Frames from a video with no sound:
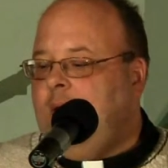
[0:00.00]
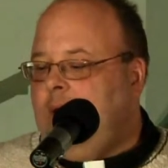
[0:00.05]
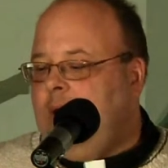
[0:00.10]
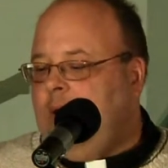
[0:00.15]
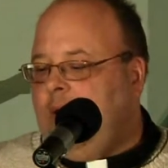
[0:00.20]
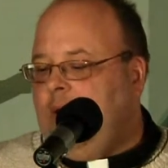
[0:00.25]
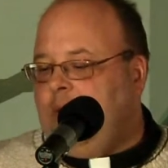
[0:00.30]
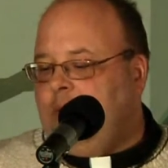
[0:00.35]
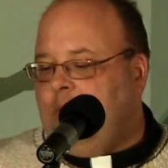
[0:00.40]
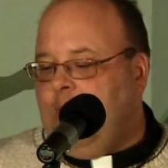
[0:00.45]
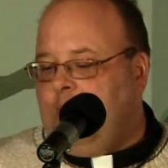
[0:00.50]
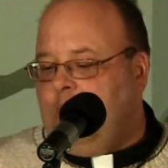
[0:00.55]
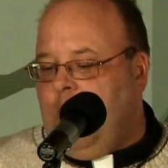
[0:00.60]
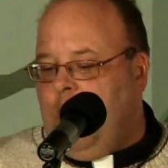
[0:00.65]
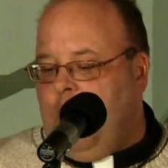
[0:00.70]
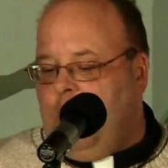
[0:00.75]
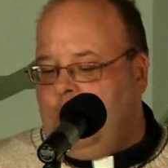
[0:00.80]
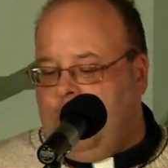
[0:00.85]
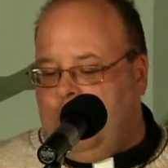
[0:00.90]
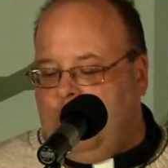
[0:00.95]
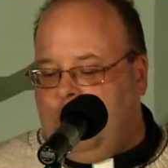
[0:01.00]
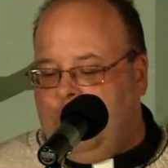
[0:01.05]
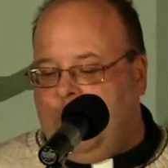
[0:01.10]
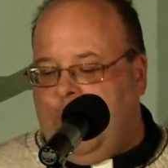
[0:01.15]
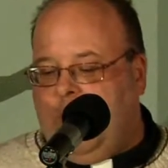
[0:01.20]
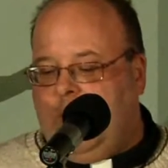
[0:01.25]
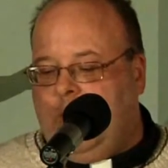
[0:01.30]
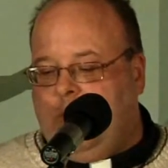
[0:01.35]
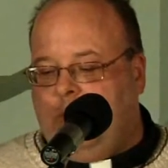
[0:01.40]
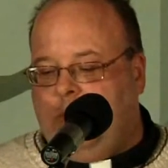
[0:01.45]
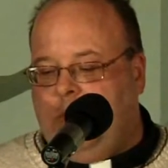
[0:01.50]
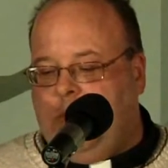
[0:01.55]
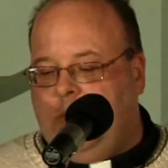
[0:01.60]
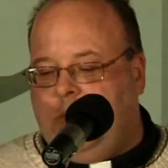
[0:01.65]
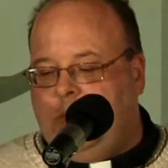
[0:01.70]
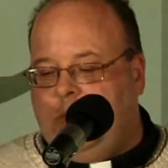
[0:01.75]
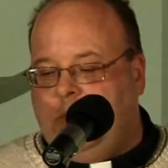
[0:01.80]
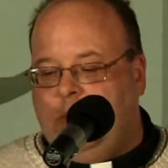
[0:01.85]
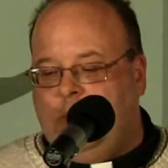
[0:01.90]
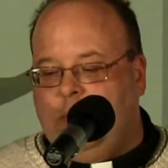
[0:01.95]
And my mom invited me
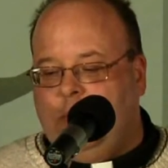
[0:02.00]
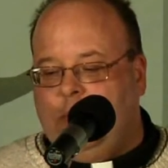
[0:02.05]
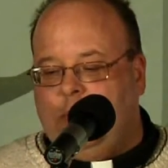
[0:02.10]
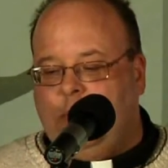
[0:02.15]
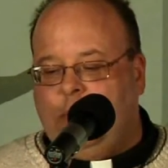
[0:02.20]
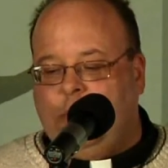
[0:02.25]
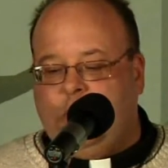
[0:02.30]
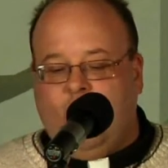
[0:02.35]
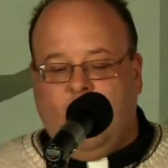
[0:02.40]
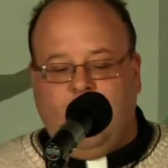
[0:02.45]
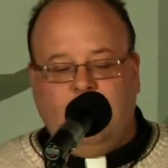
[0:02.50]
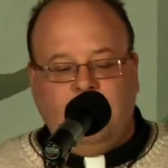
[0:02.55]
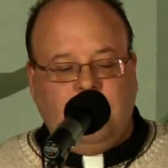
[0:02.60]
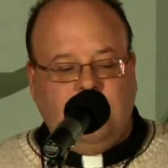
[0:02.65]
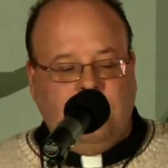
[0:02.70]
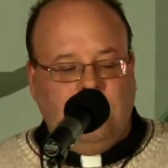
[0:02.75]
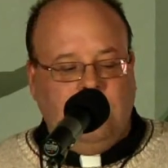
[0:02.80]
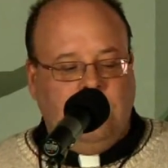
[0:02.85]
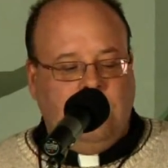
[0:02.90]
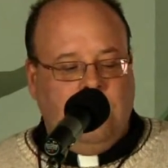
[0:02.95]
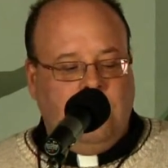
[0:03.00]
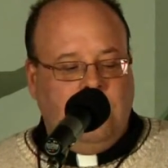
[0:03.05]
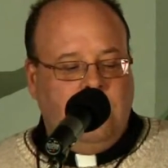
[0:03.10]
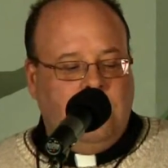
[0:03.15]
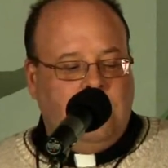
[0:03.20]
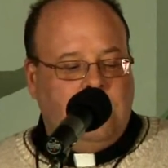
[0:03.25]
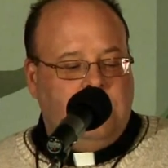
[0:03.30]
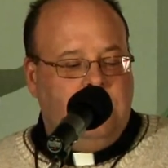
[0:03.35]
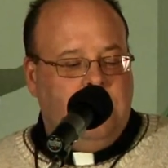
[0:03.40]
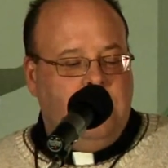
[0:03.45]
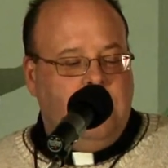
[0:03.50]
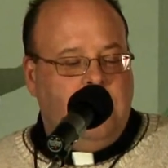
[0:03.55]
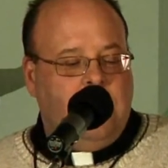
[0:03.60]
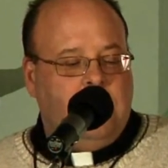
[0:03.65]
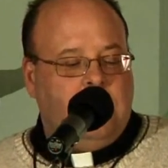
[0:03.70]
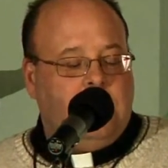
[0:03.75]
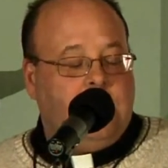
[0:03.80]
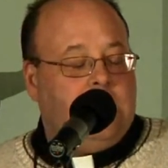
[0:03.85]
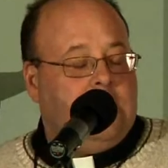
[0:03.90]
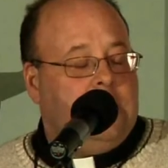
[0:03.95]
to, to come to one of these
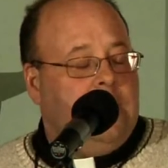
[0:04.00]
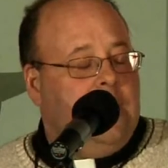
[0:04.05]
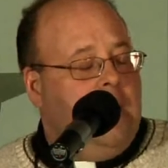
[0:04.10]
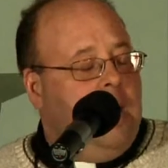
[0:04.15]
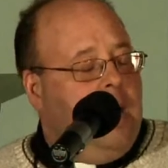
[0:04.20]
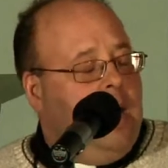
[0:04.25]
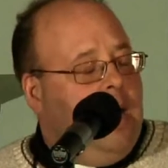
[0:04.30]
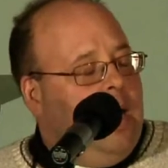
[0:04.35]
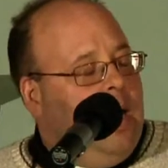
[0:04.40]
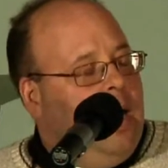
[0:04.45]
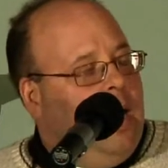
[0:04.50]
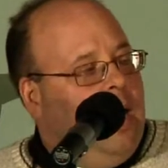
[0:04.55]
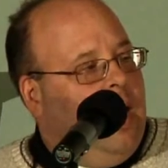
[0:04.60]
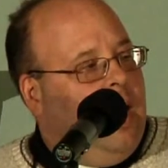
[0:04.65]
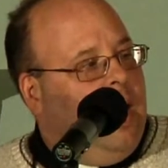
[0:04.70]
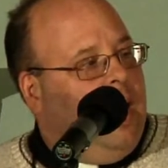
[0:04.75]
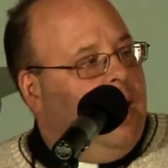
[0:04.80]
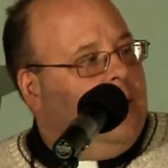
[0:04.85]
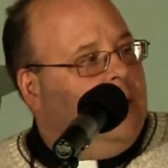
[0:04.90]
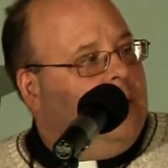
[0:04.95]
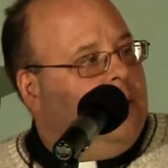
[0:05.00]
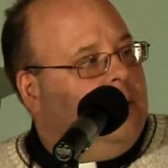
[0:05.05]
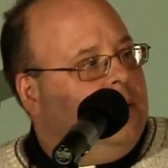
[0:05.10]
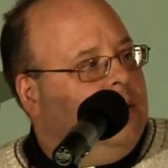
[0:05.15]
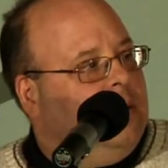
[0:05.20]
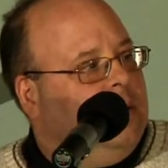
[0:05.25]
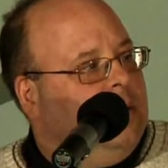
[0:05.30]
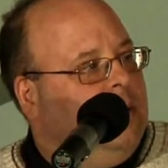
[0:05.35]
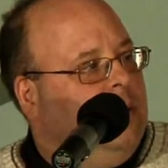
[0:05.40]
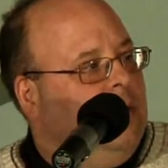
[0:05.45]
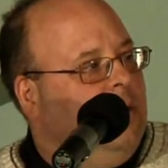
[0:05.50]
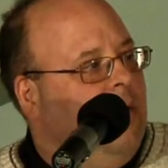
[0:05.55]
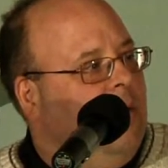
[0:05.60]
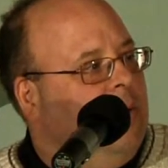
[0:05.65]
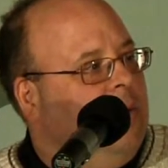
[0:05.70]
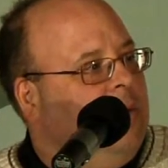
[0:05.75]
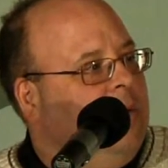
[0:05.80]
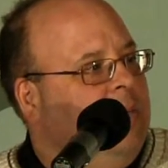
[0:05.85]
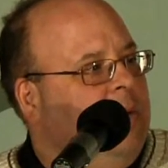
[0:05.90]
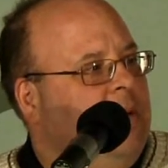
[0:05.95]
meetings. And, you know, I
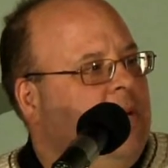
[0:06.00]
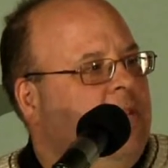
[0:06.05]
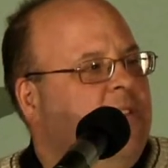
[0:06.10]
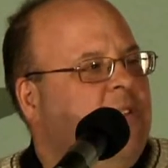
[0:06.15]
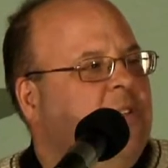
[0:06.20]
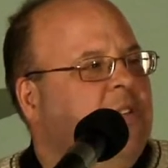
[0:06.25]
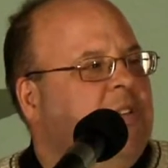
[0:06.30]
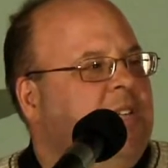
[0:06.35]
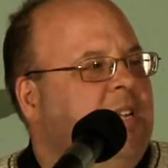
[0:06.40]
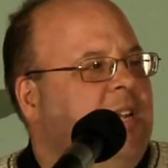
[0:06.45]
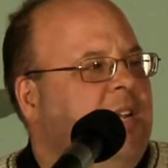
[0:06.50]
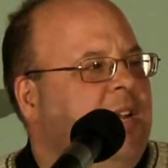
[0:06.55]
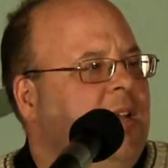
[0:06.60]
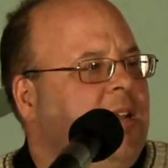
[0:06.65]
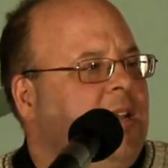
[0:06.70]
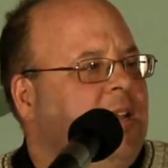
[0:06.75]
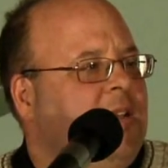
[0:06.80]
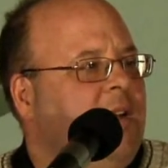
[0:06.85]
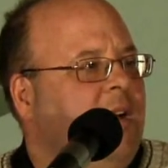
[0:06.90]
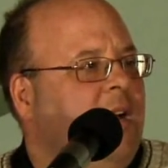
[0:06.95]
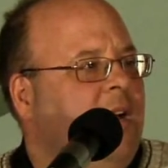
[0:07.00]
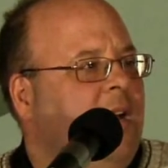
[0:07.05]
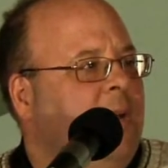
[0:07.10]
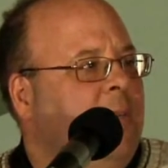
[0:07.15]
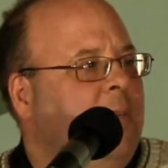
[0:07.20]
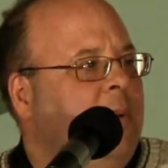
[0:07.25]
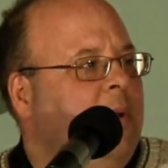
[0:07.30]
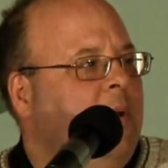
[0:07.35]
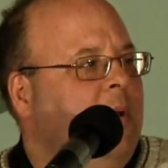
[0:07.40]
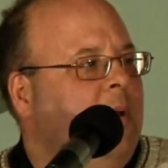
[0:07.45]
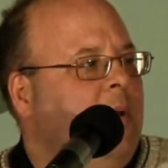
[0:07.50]
would have been 13 at the time.